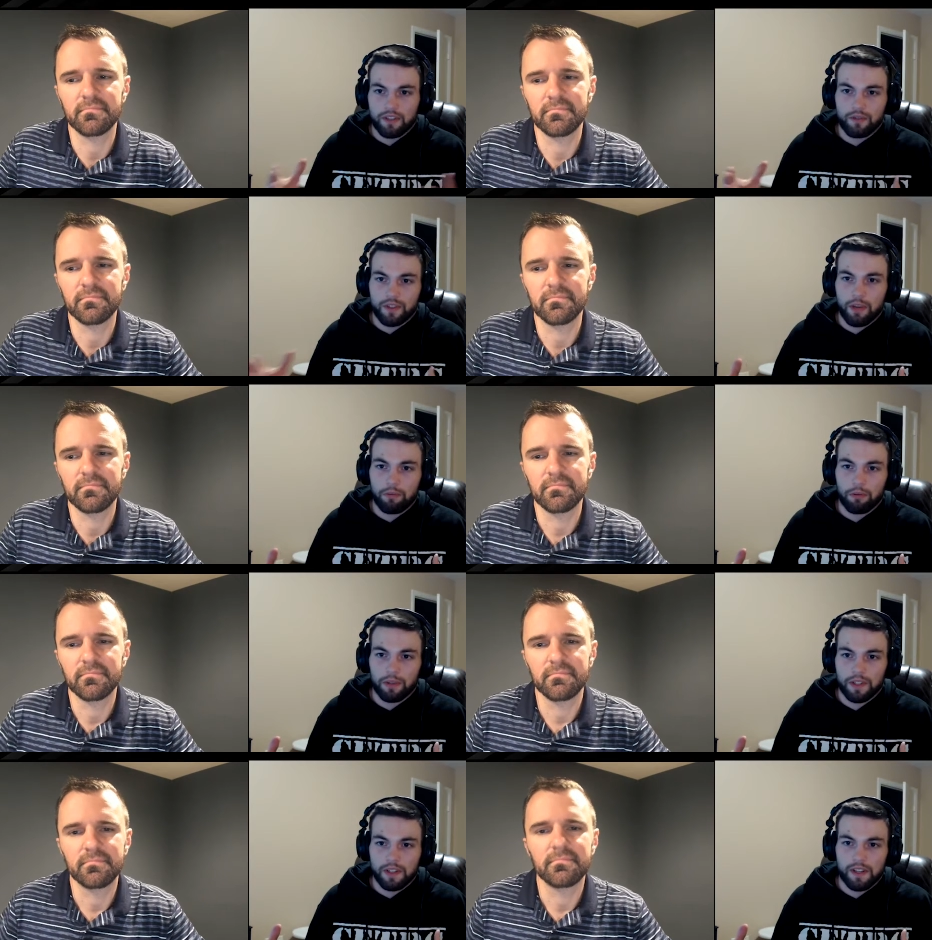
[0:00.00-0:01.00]
Speaker 1: do
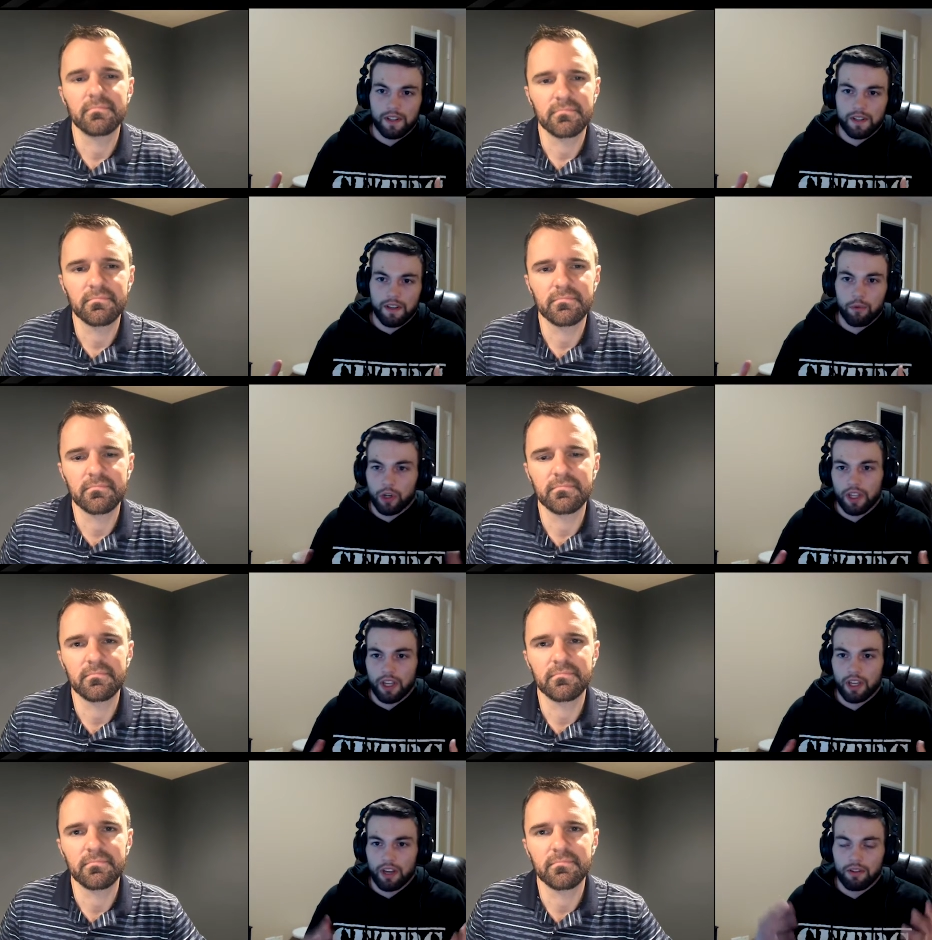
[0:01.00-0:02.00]
supplements because I'm already
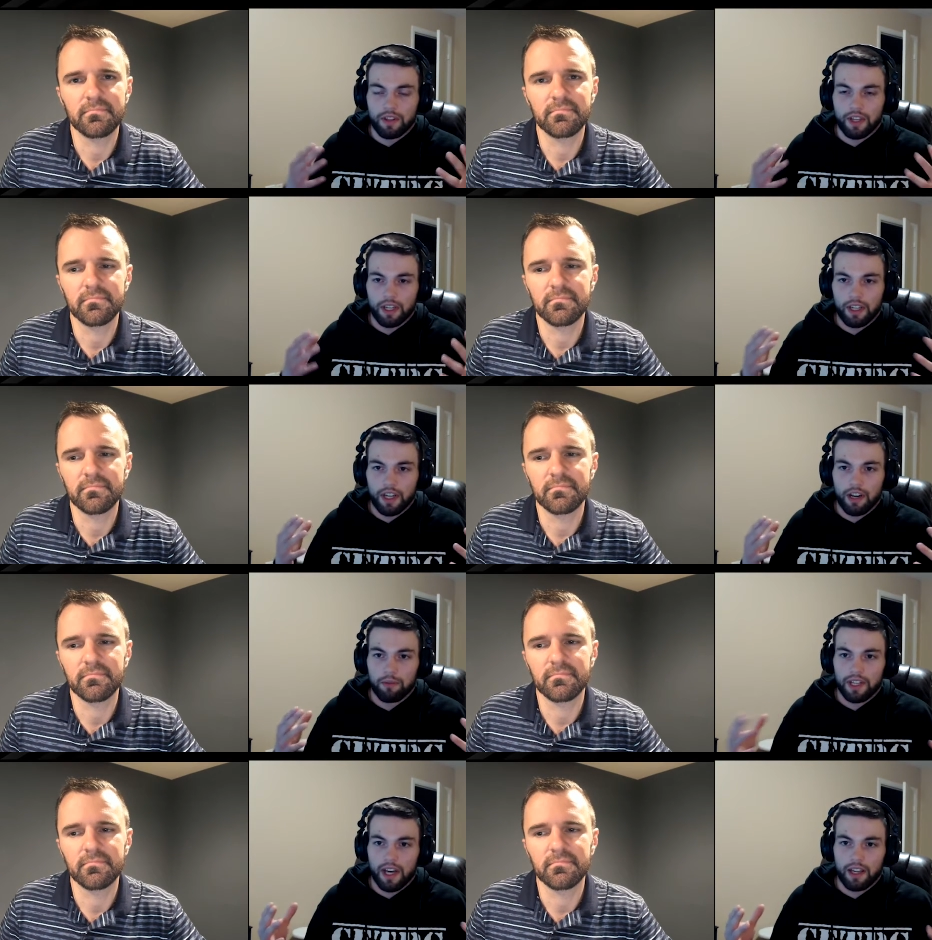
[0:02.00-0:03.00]
getting everything I need out of
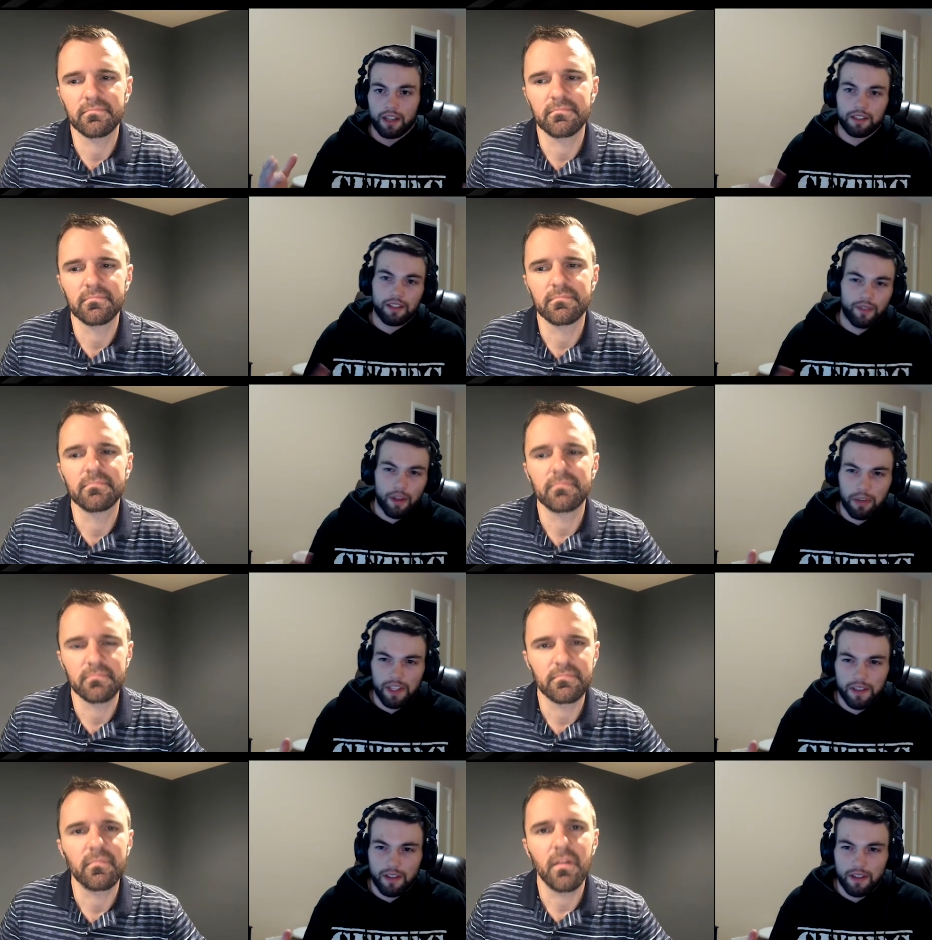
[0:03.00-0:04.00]
my diet, if that
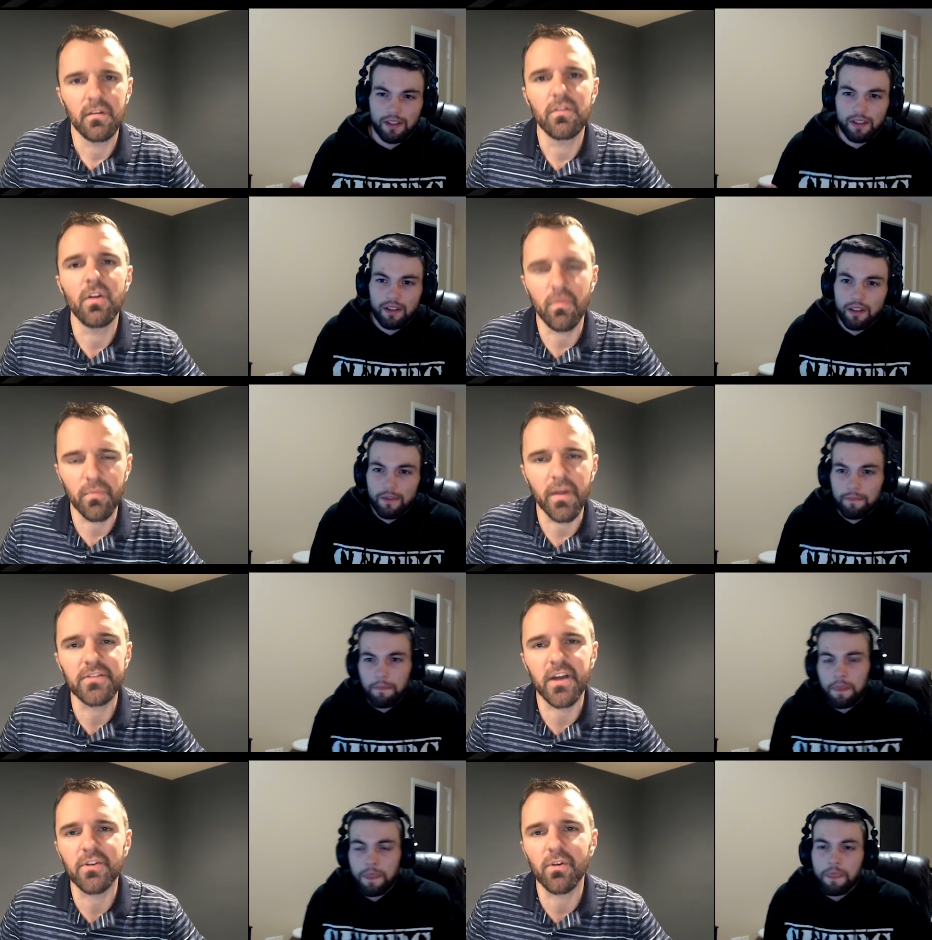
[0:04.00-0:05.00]
makes sense.
Speaker 2: No, I,
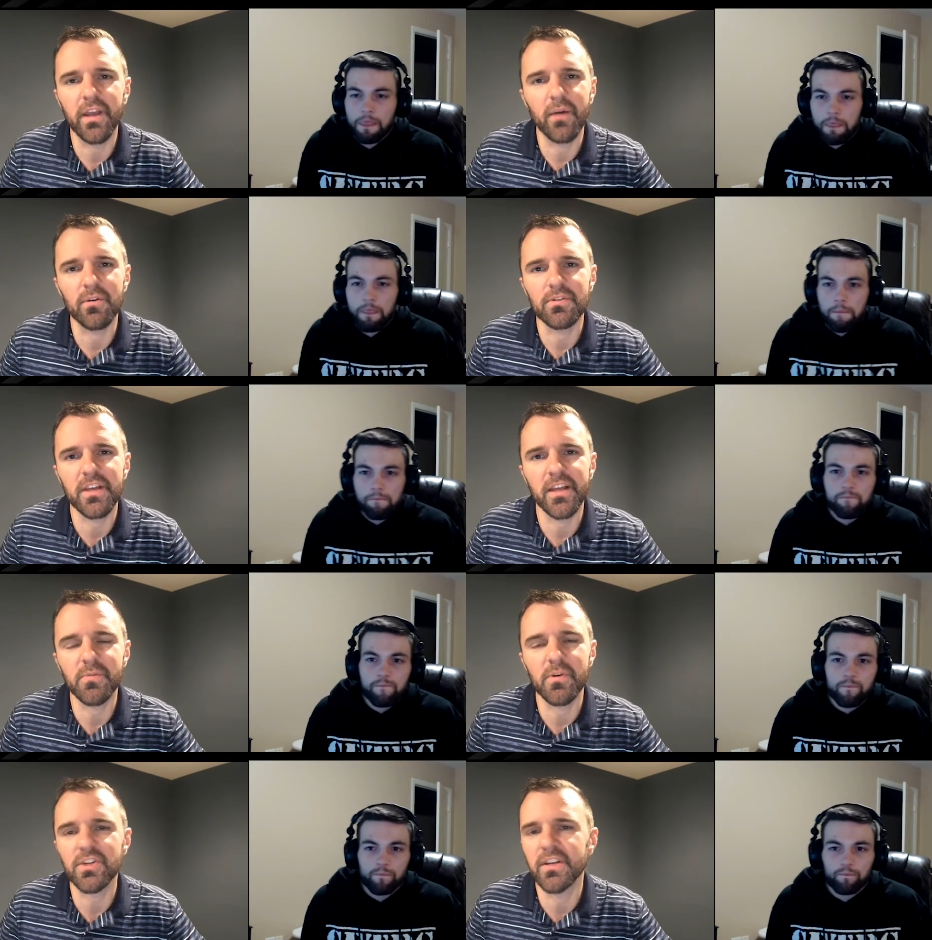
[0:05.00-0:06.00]
t- I totally get what you're saying,
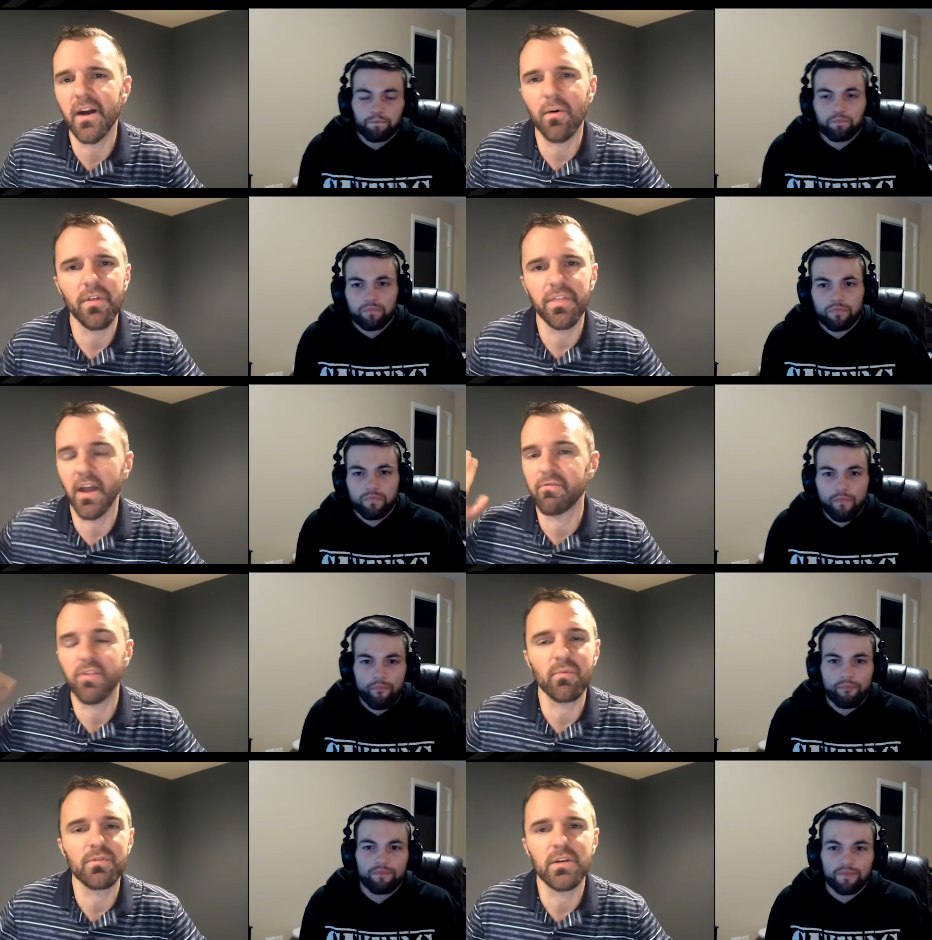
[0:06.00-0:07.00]
especially now with uh,
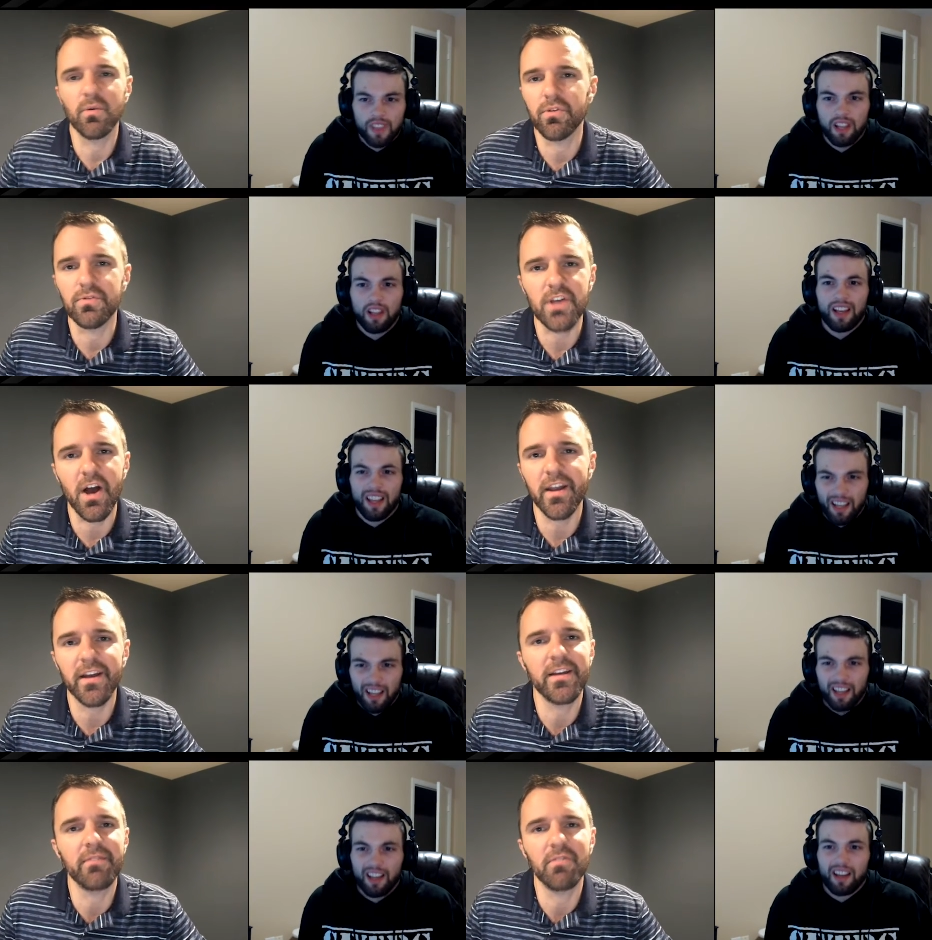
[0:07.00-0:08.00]
everything we're seeing with
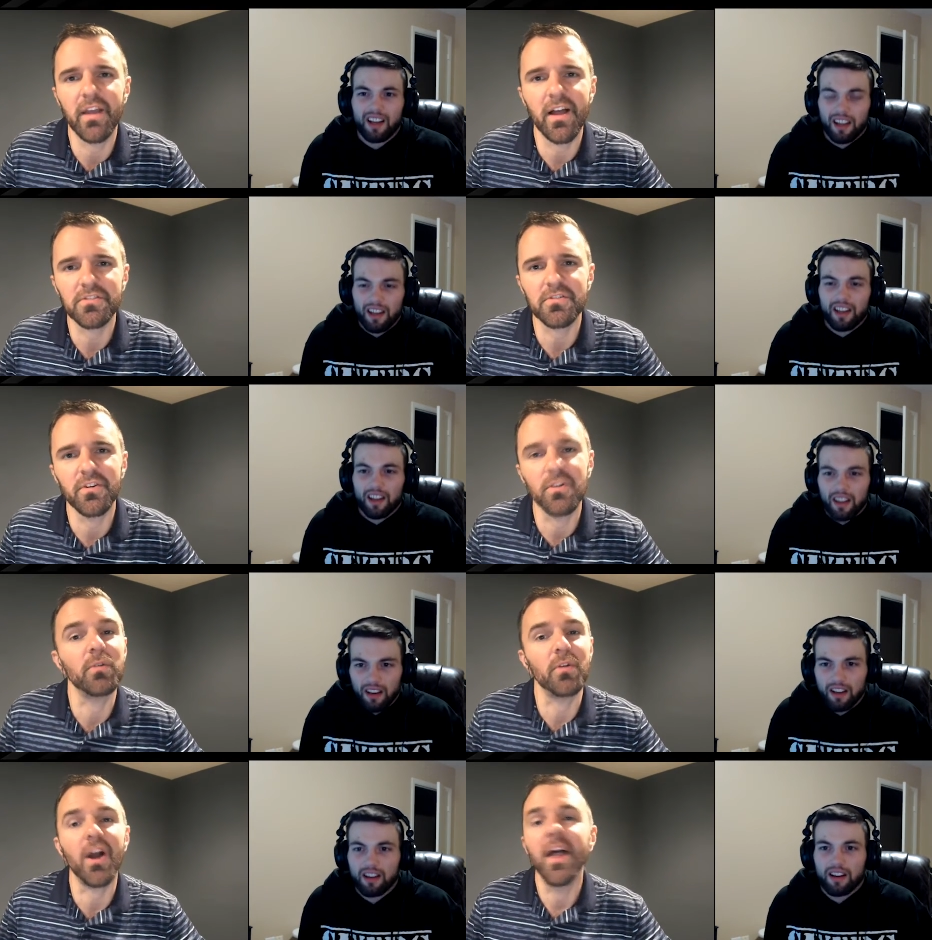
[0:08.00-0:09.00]
USADA and everything else. So you're,
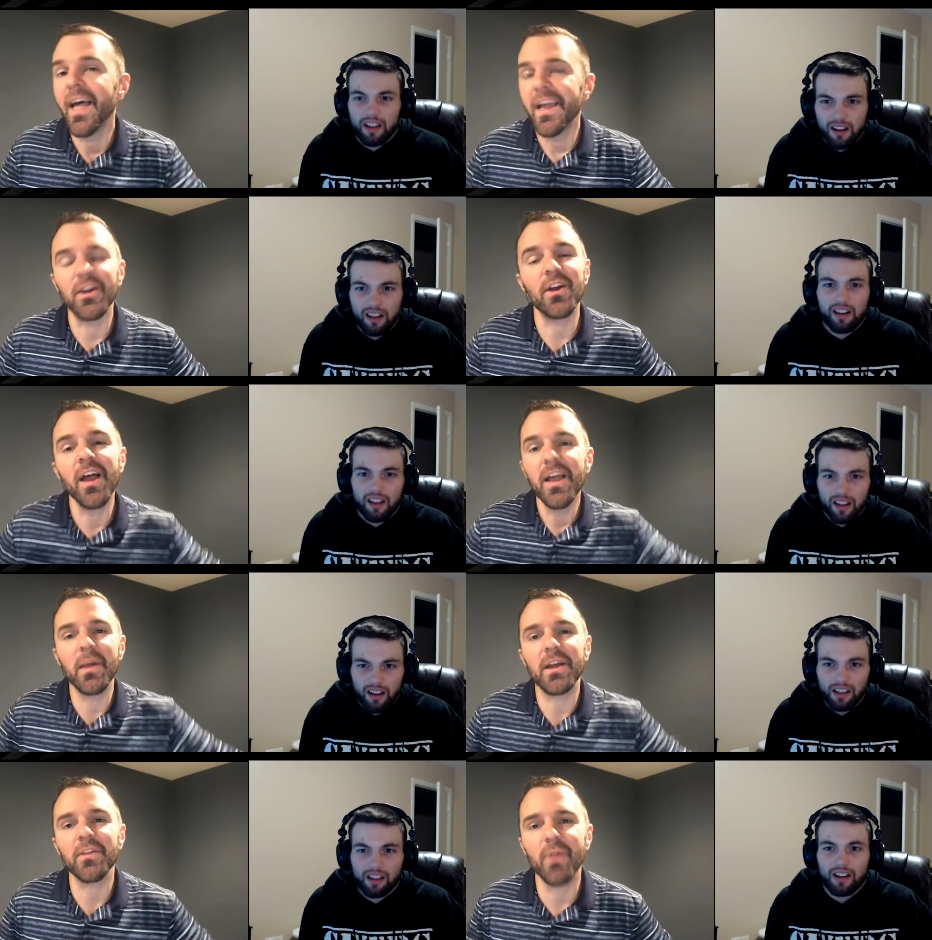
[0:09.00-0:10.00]
you're, you're
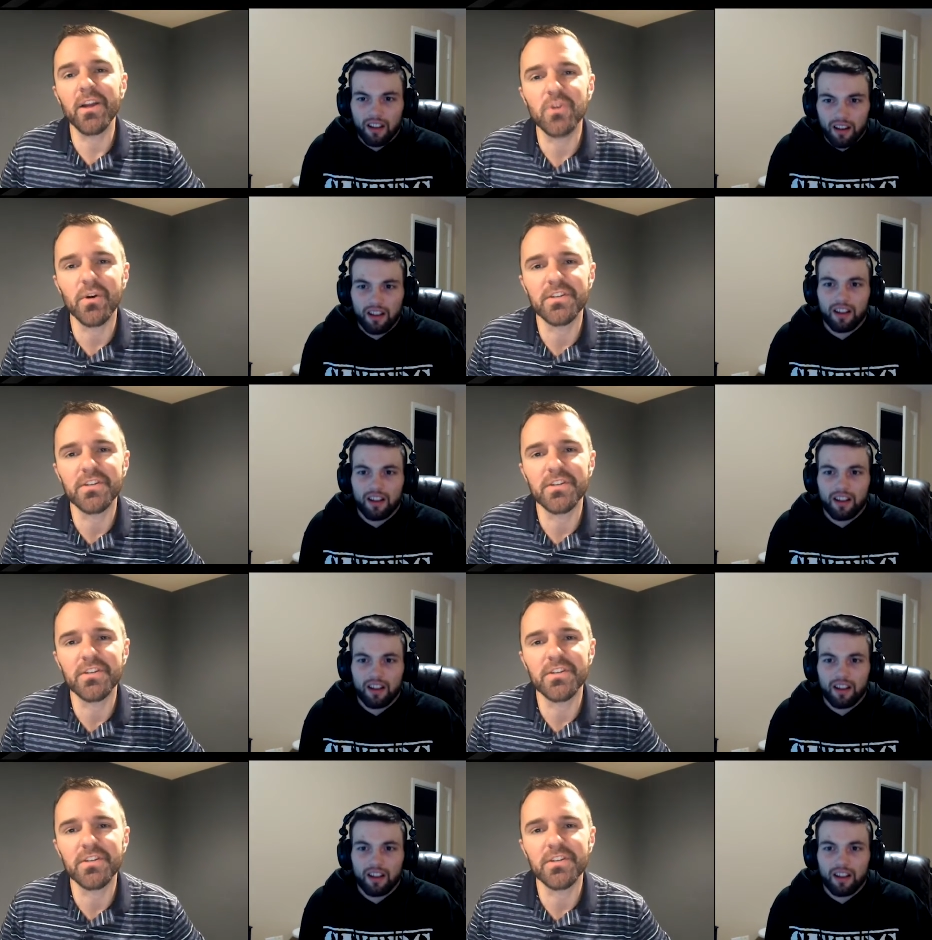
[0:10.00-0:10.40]
making the right